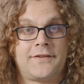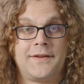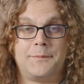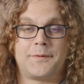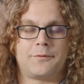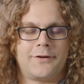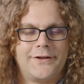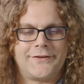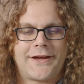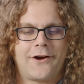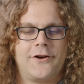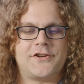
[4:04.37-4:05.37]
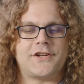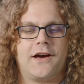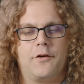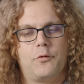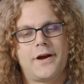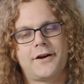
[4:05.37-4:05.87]
seems really scary,
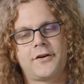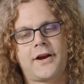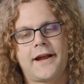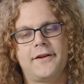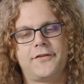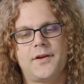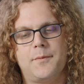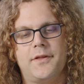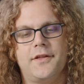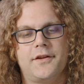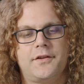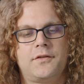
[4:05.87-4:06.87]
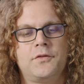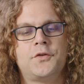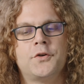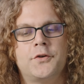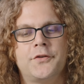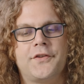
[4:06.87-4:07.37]
Sean. What are kind of some of the
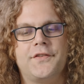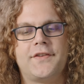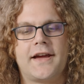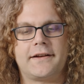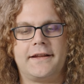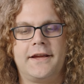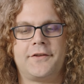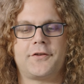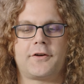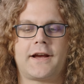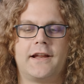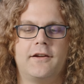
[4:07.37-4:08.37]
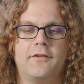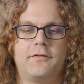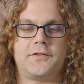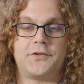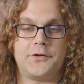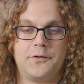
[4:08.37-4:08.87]
tools and techniques or kind of
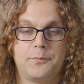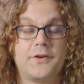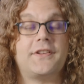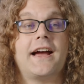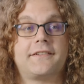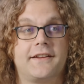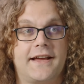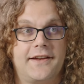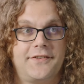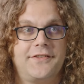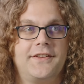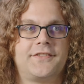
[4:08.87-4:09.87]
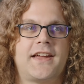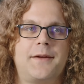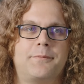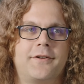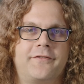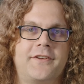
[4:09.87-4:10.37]
to protect against these
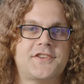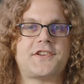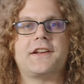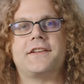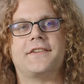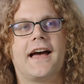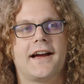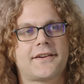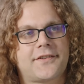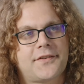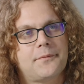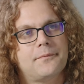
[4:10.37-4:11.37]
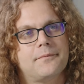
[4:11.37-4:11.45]
type of phishing attacks?